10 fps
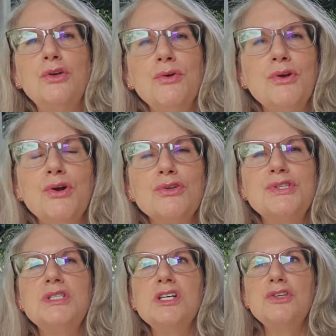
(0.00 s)
know, there are
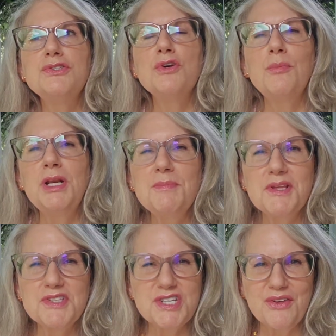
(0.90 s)
still so many
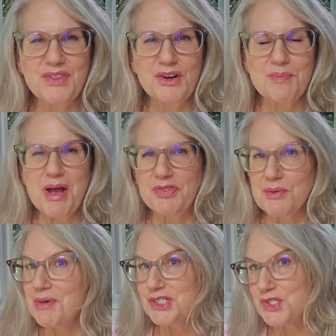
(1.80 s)
myths out there about
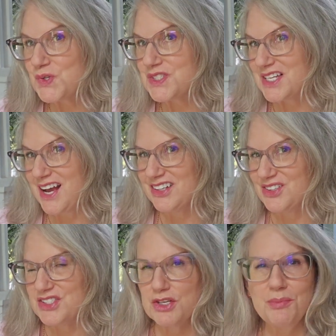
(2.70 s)
the menstrual
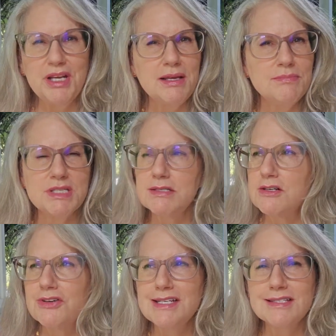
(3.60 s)
cycle, so many
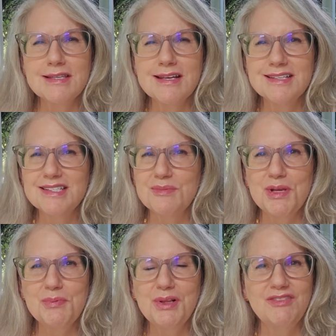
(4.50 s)
mysterious things that
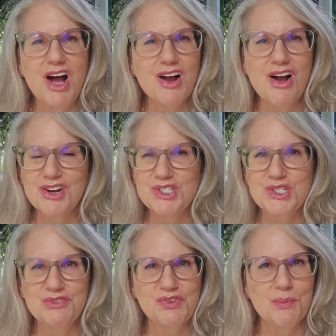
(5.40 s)
people have hung on
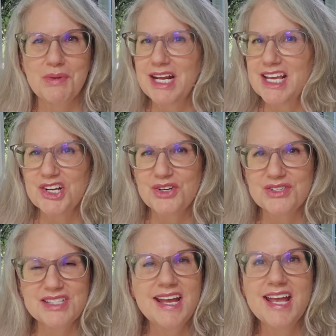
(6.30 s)
to for many
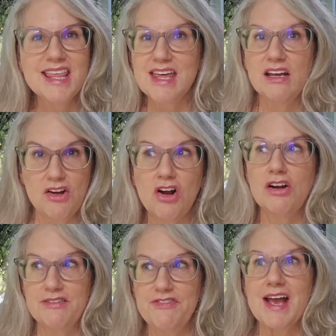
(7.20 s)
years that are
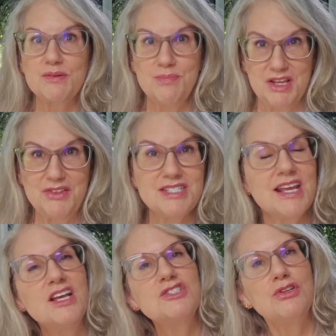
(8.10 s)
in fact myths.
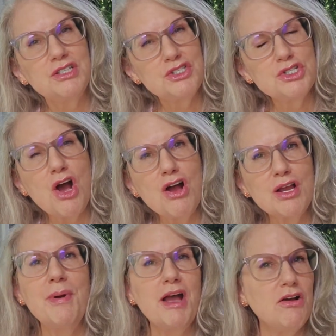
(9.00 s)
So let's talk
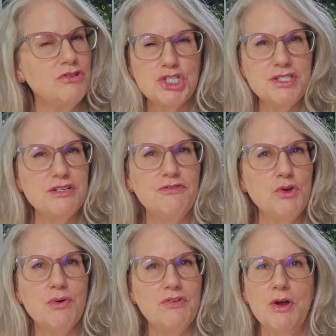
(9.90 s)
about just a
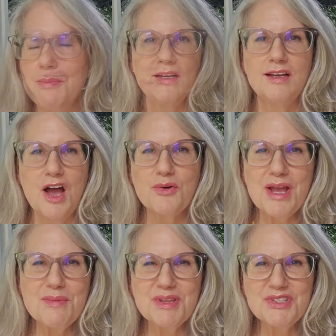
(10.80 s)
few of them. And
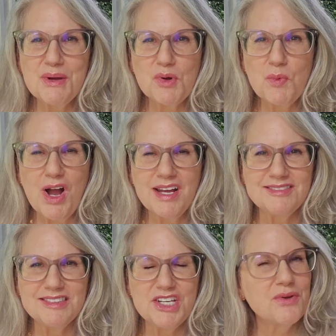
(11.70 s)
okay, myth number
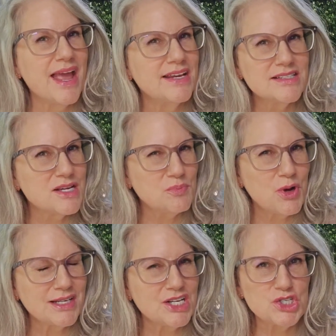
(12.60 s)
one, you can't get
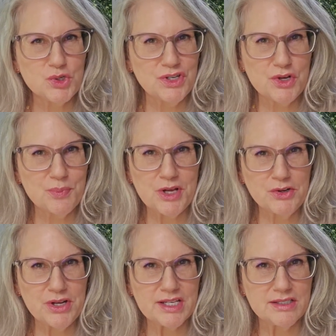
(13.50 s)
pregnant during your
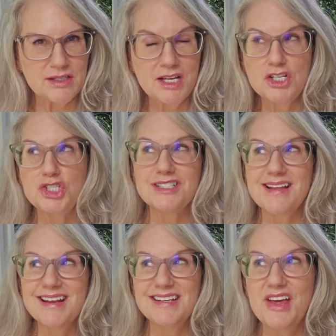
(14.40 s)
period. Just
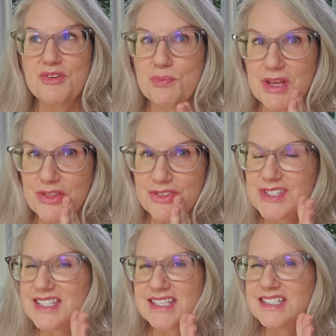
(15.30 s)
like another myth,
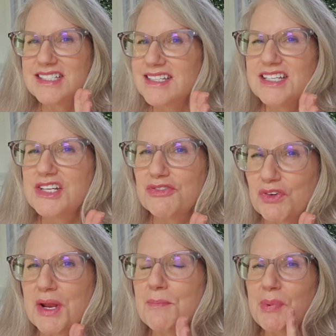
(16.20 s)
this is a
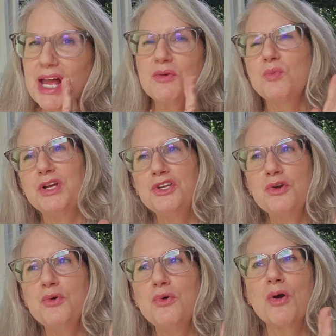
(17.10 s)
different, but when
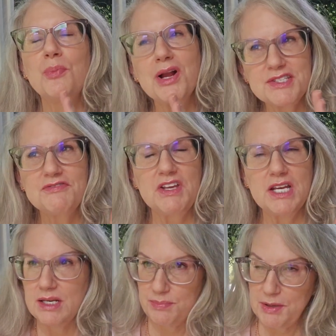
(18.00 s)
you are
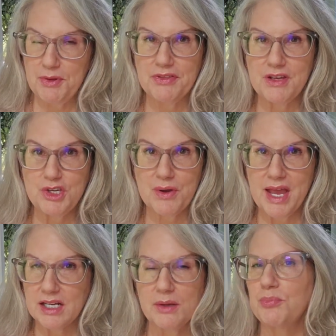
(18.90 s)
breastfeeding, people think you
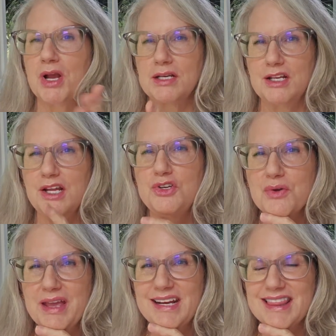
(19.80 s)
can't get pregnant, and
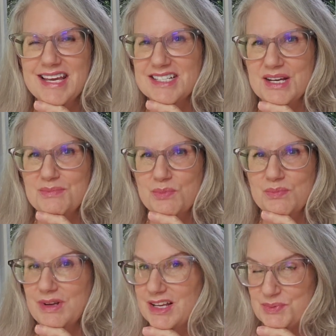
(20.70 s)
you can at that time
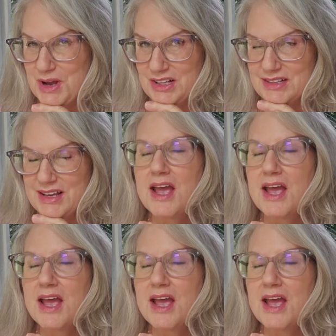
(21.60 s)
as well.